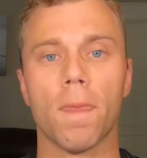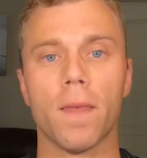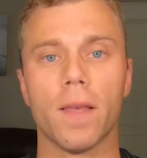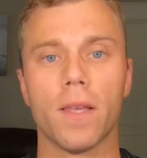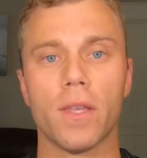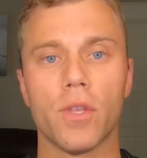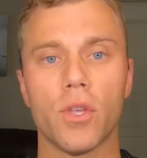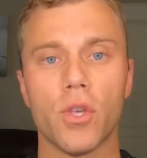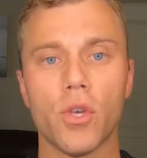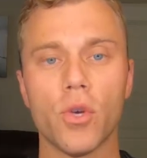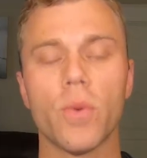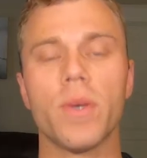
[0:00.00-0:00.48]

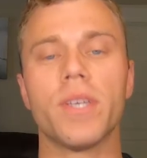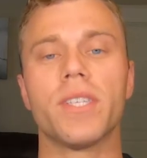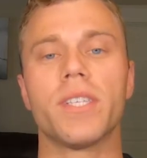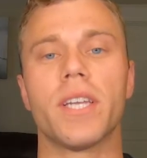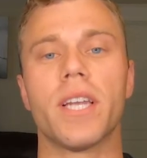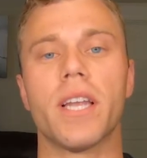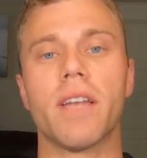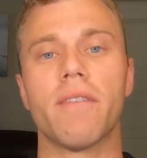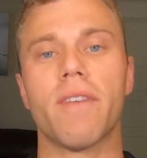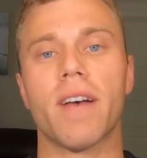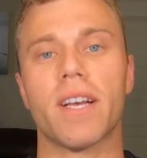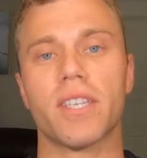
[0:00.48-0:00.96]
you as
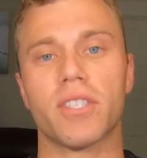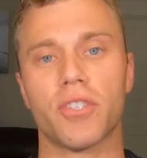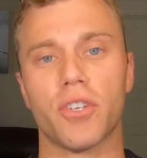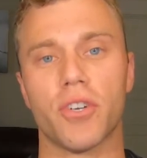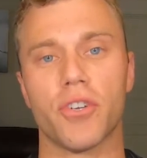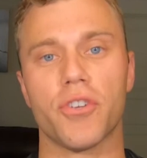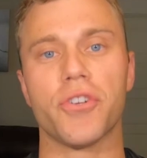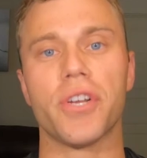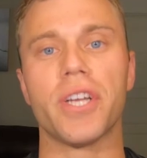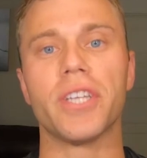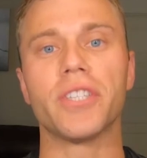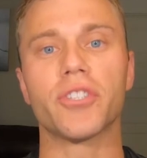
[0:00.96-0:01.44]
an
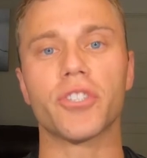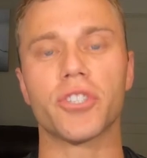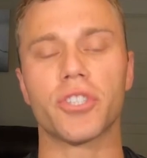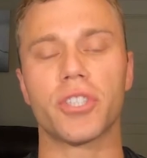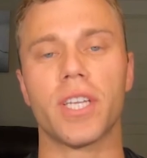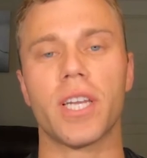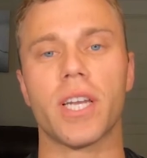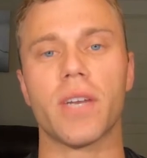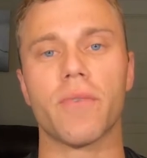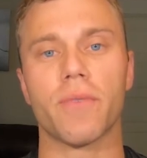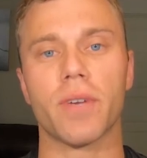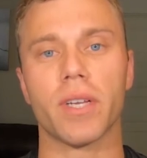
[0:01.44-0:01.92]
investor, you're
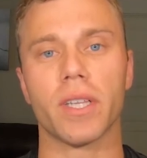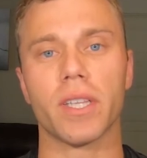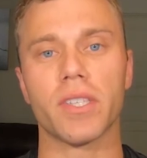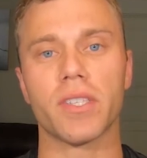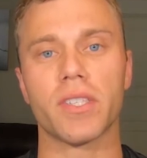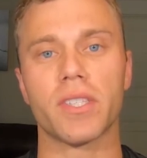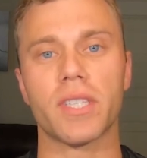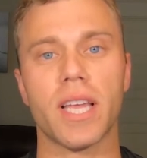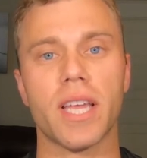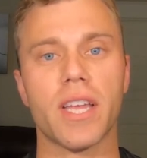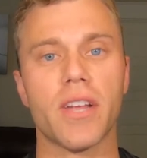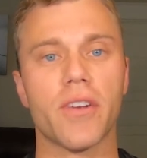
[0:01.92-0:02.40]
interested in real
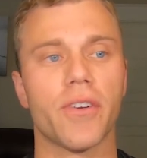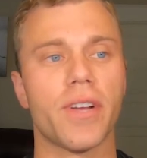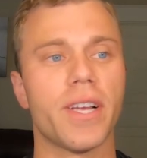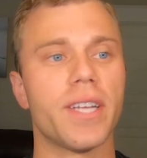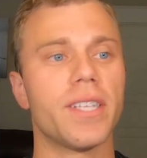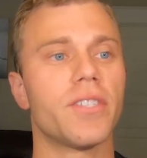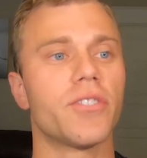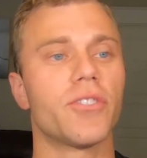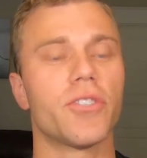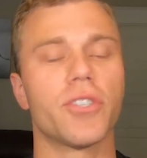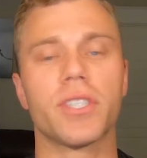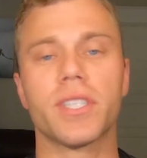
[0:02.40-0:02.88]
estate, you're
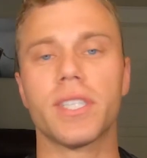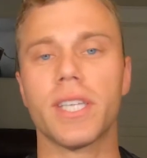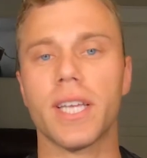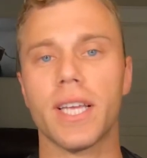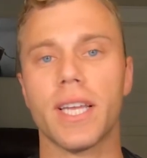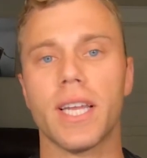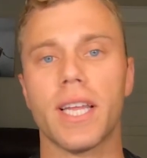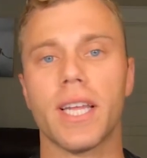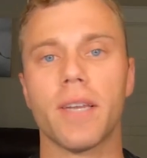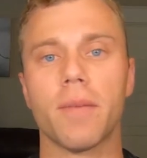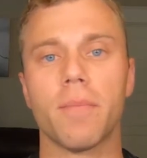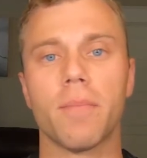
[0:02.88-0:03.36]

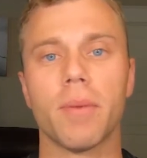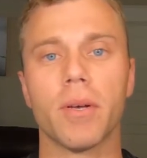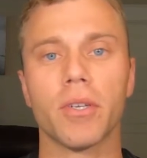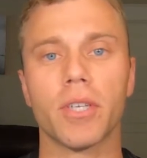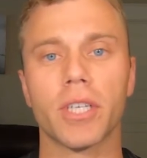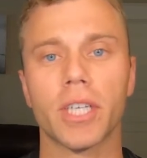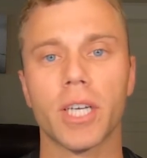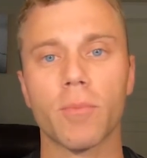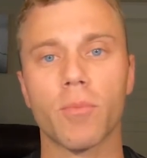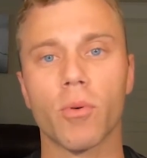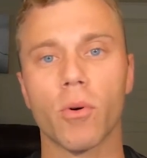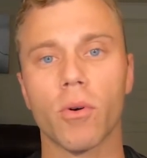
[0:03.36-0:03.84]
interested in
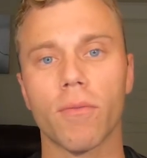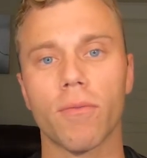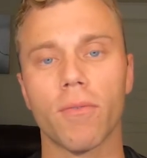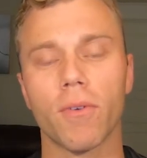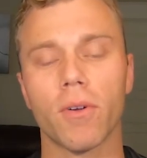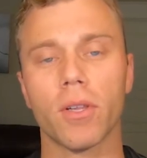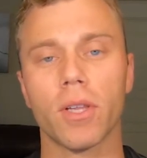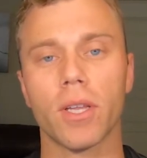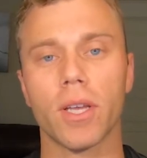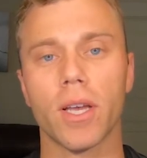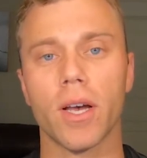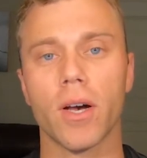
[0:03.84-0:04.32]
building a
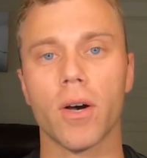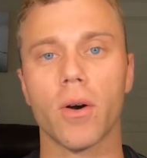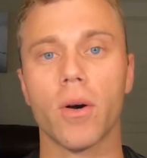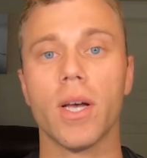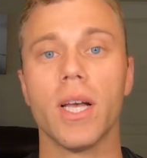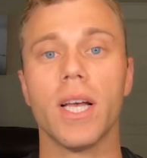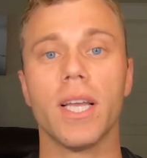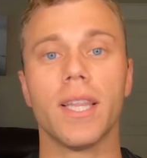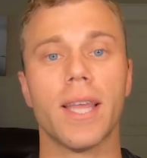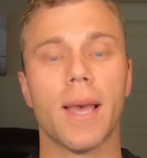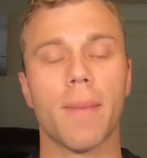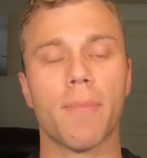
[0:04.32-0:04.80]

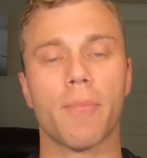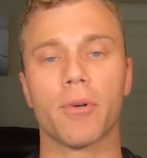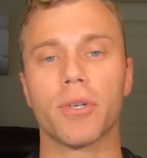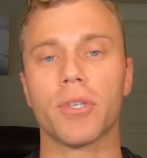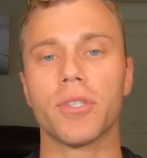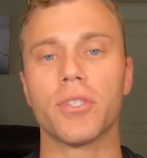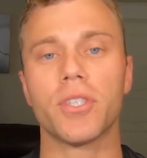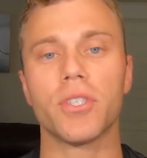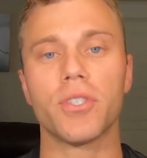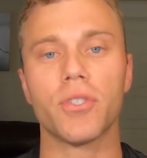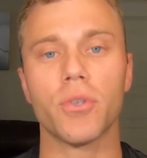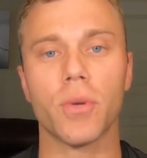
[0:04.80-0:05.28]
portfolio that
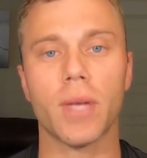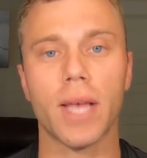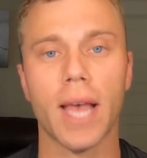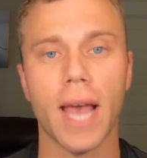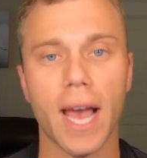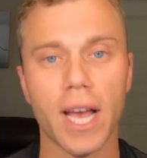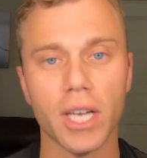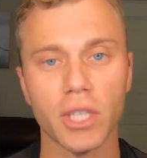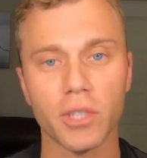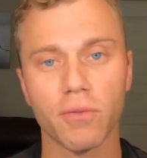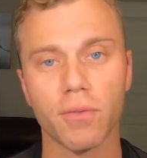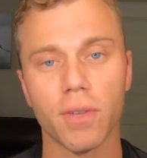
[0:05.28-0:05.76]
produces you
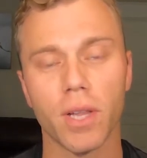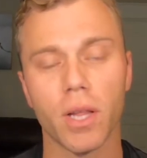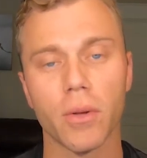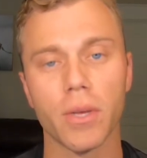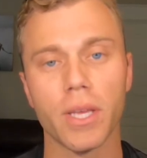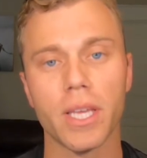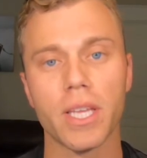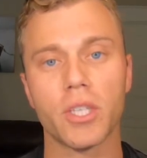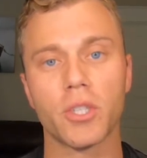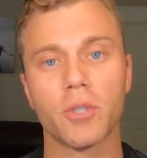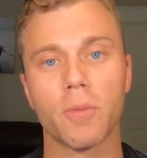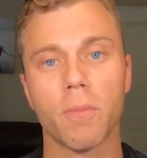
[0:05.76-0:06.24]
cash
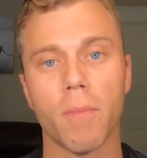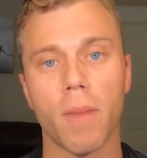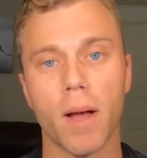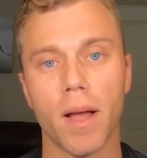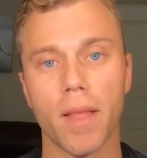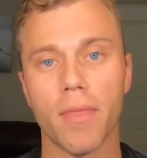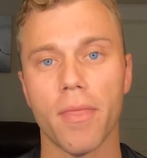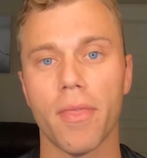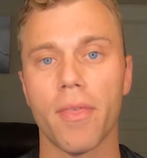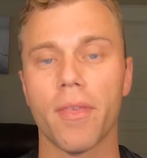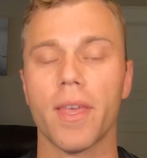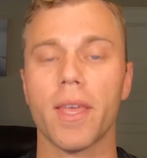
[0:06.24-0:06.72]
flow each
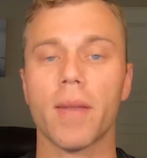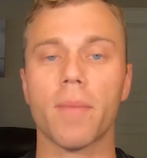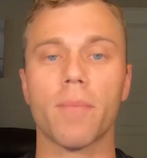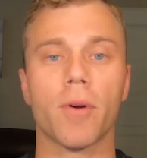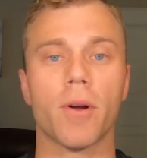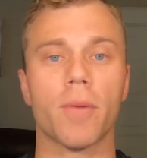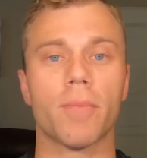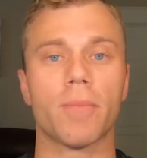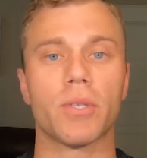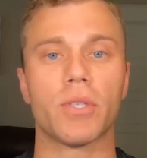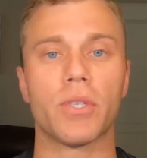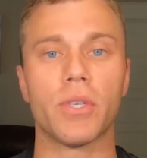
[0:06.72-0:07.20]
month in
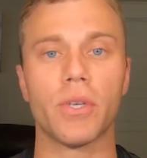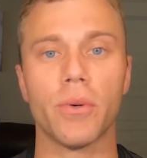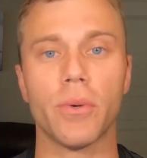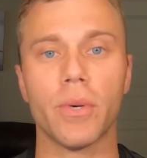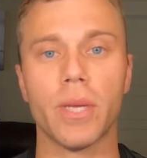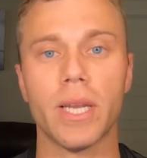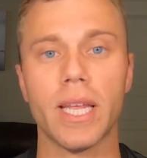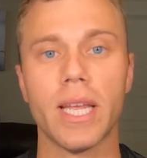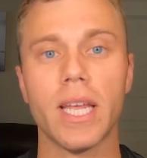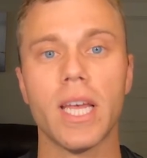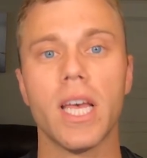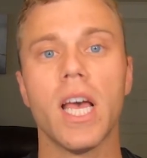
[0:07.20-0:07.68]

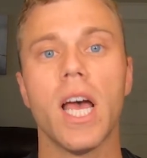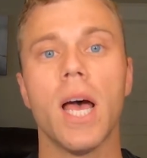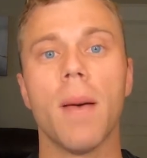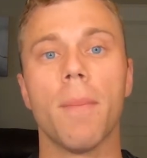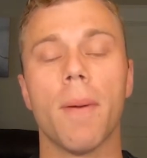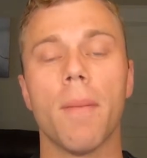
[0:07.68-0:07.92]
perpetuity,